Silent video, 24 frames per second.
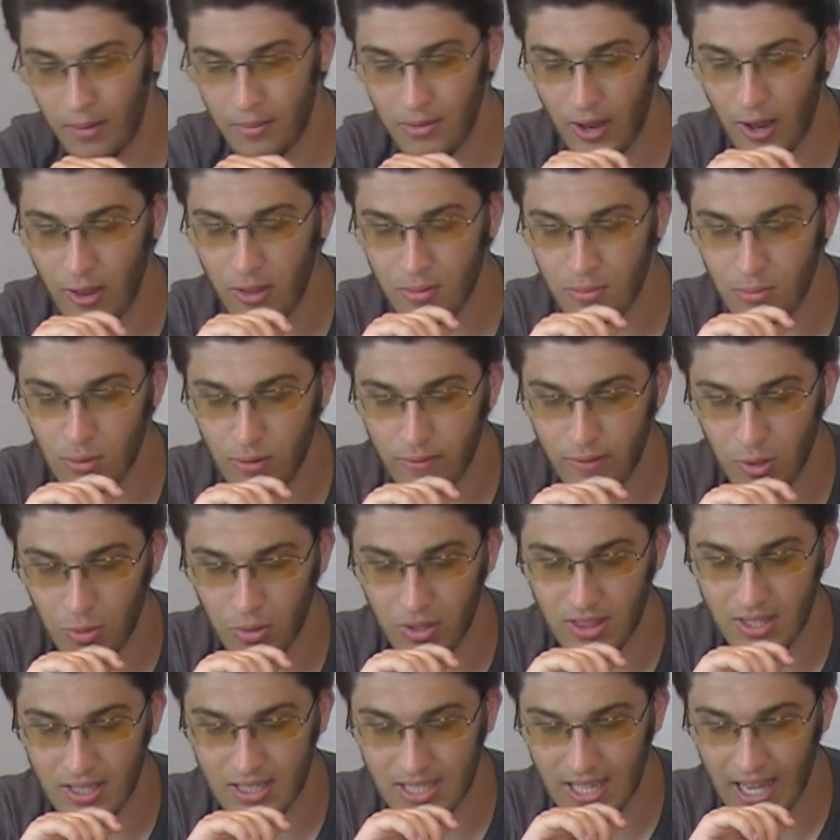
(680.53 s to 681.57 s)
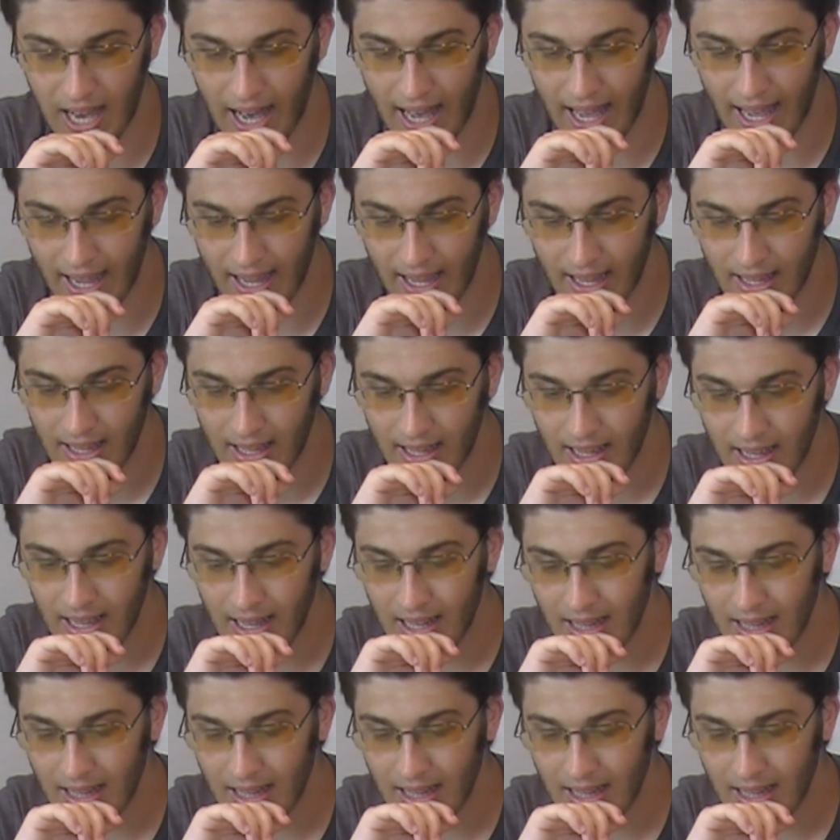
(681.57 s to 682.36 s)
another movie with this guy.